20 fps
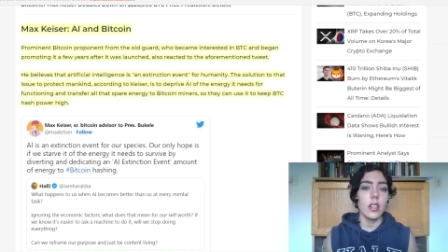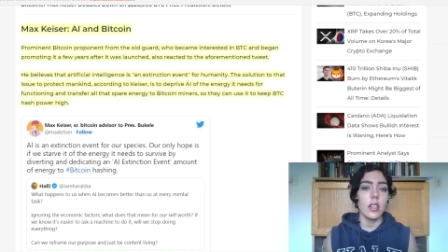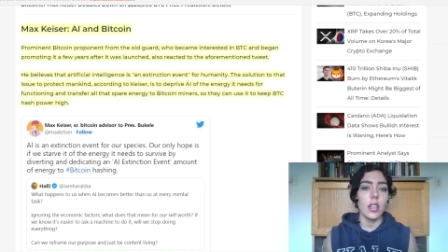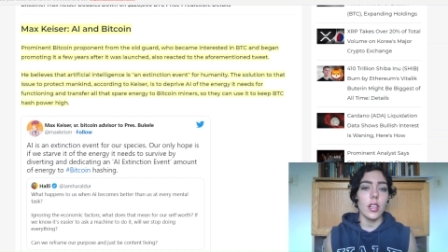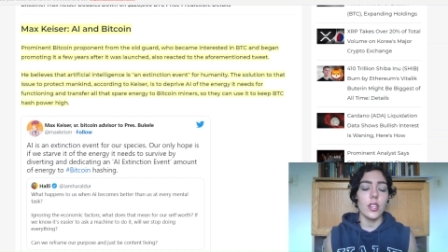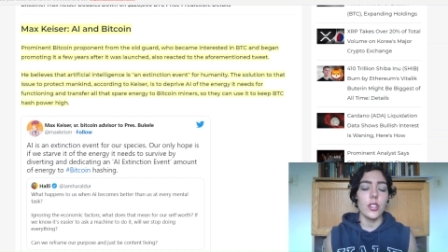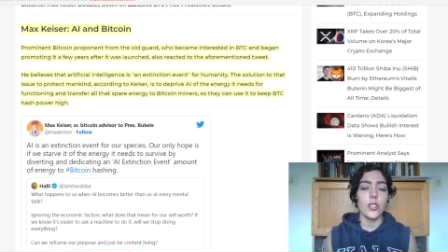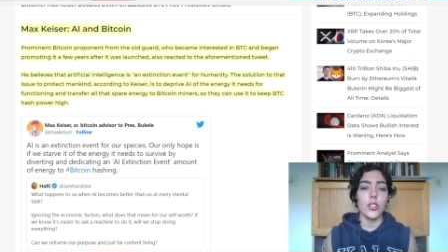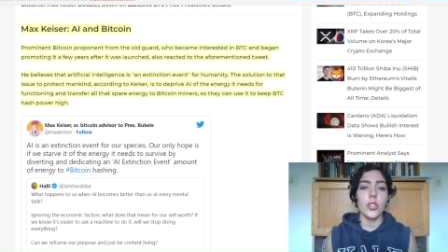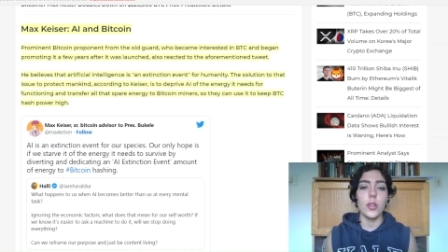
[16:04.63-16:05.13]

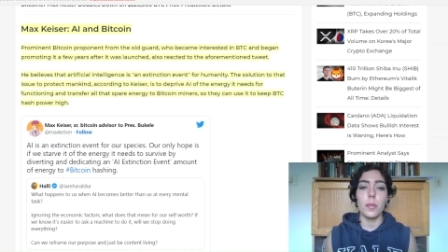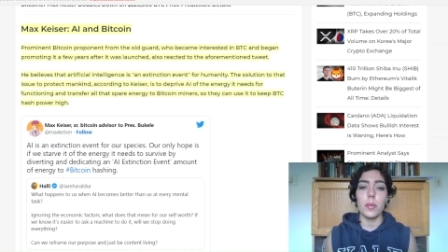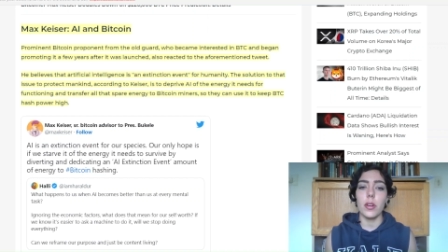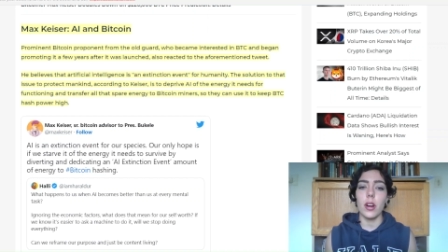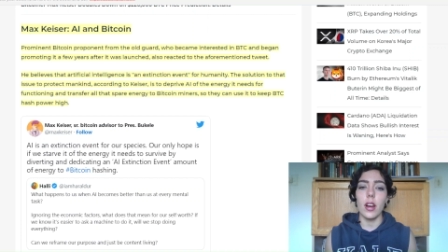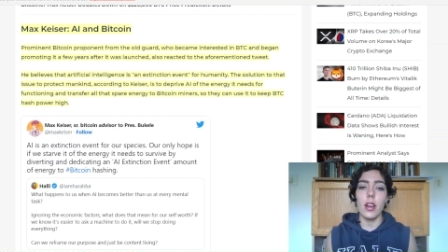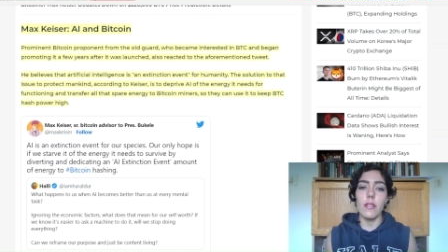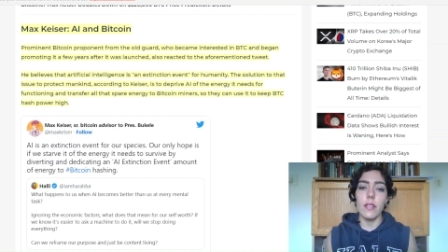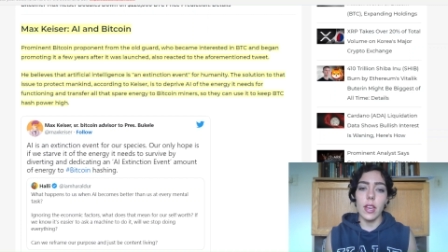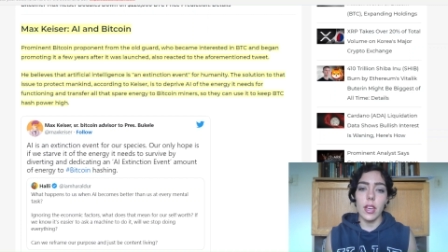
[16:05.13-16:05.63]
is to
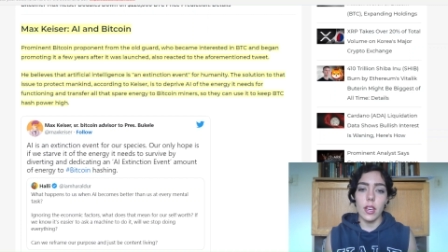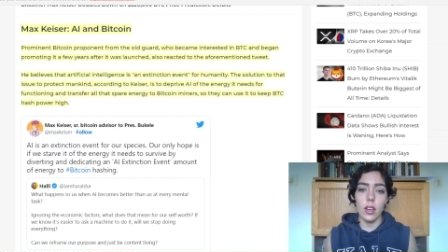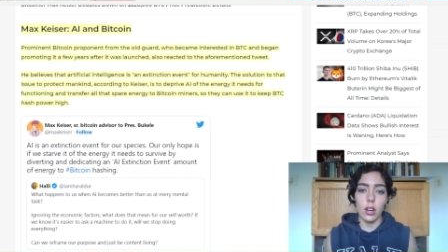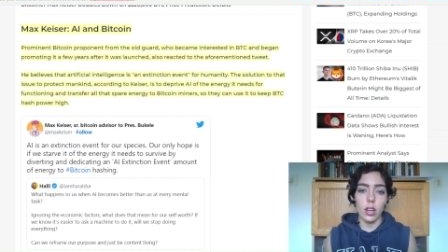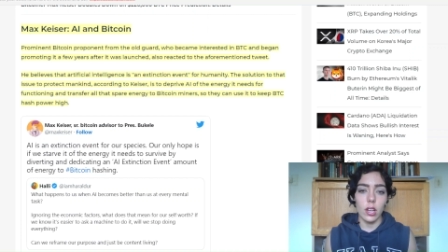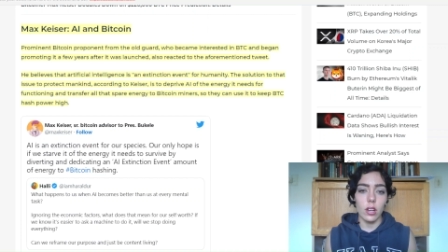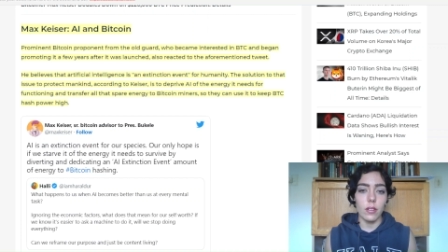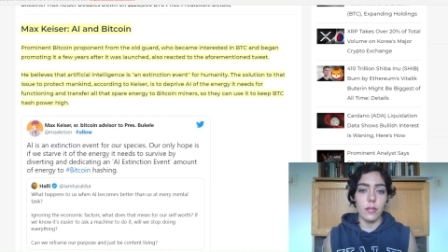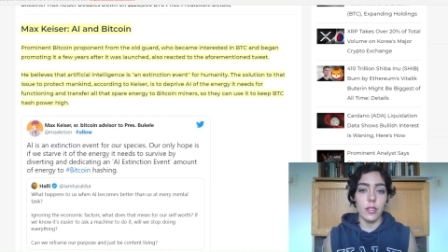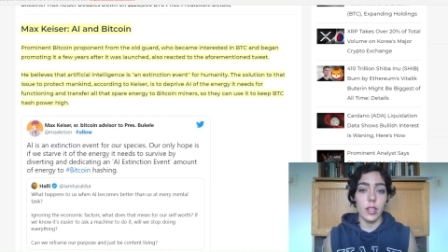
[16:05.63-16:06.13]
deprive A
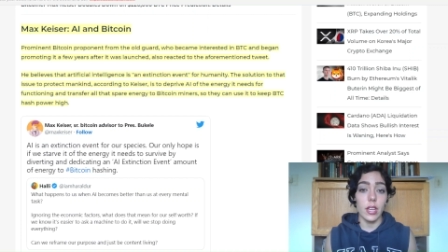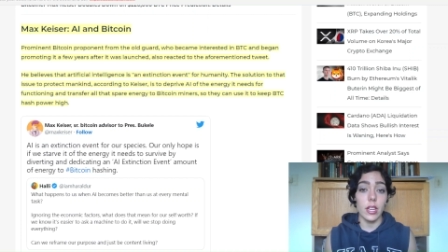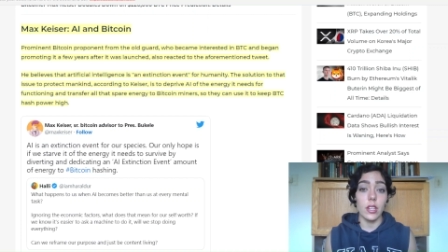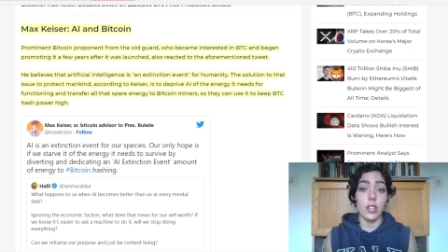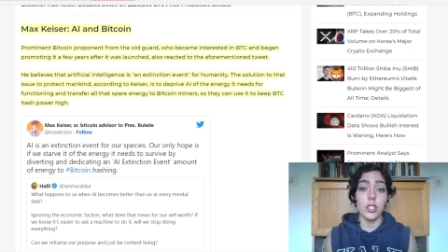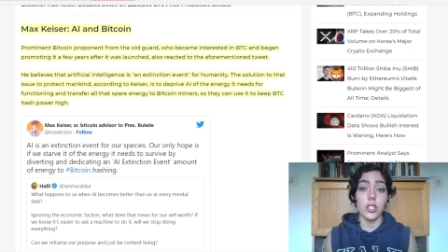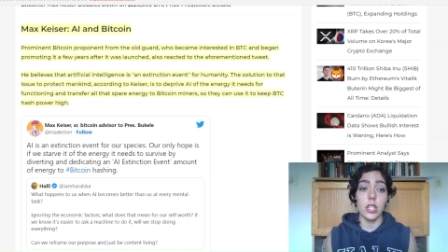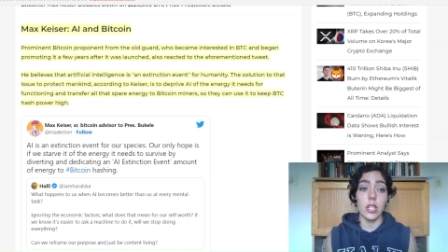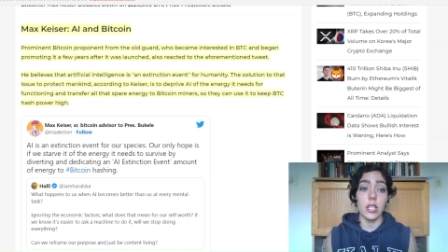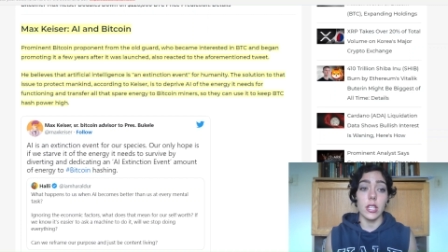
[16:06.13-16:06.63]
I of the
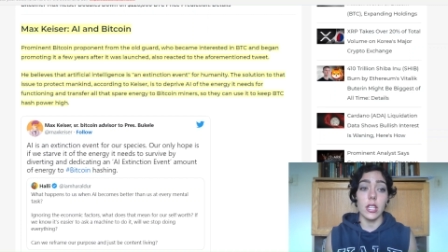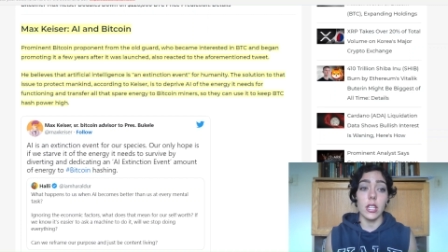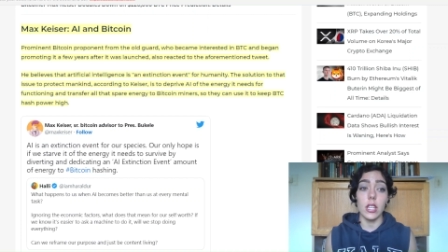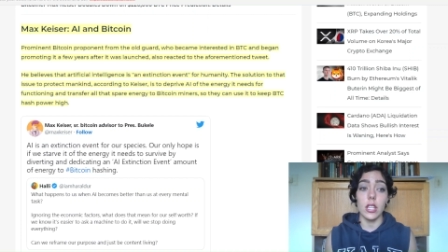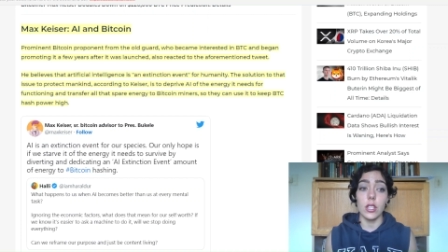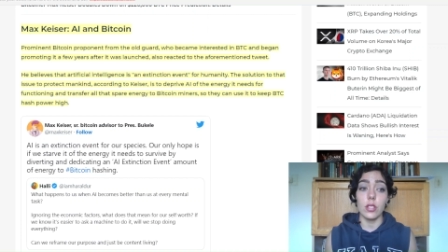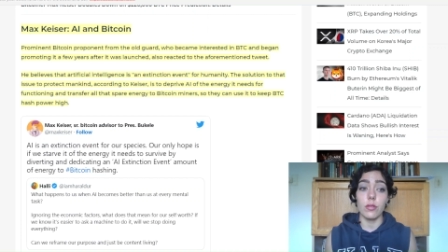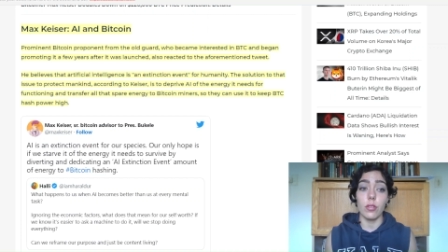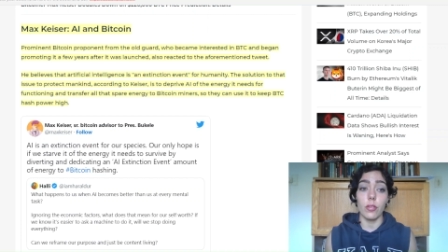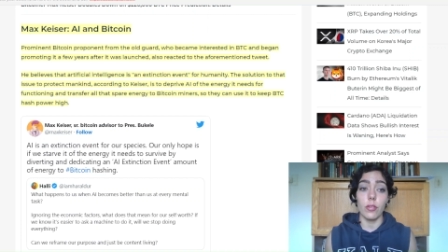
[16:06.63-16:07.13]
energy it
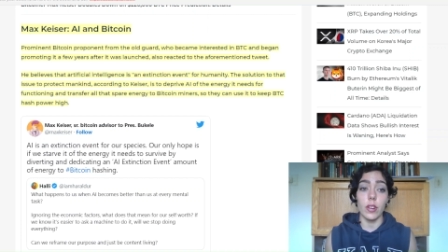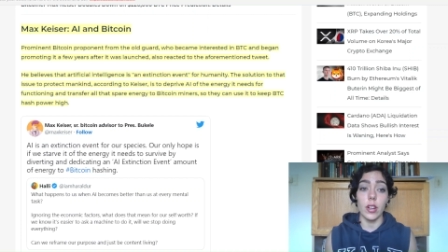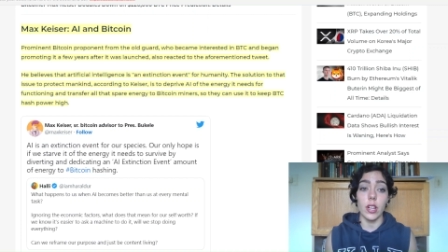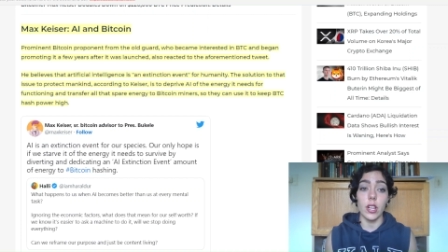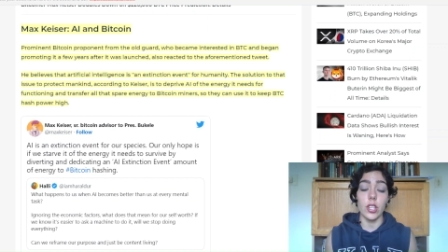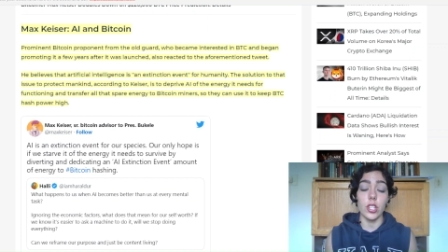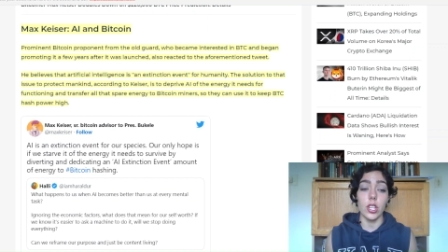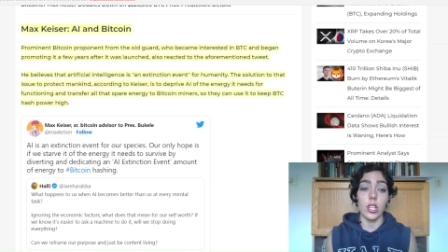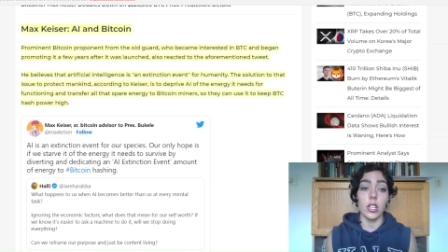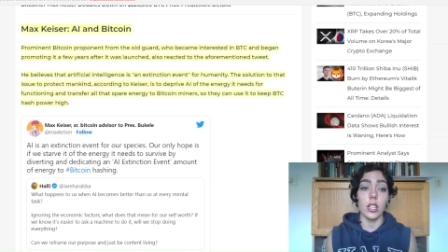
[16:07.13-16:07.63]
needs for
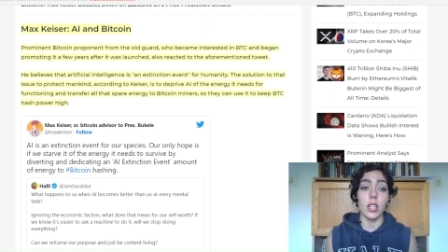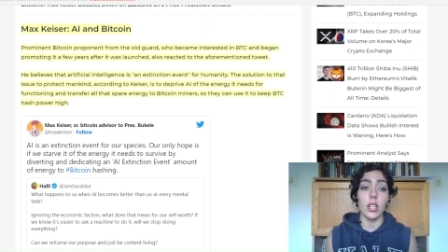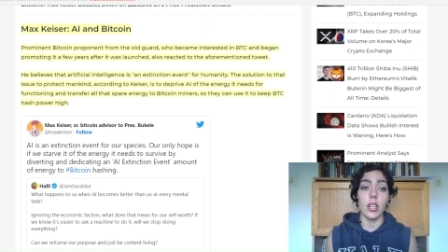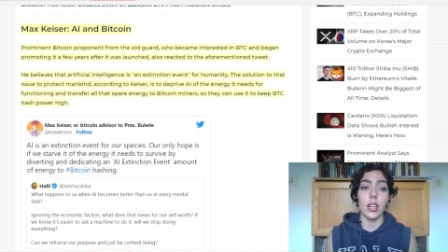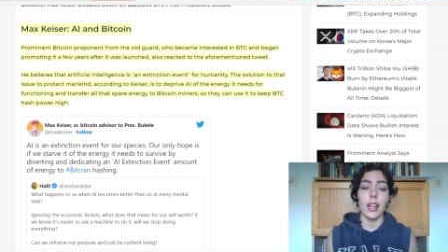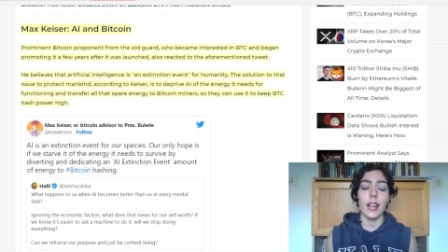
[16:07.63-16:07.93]
functioning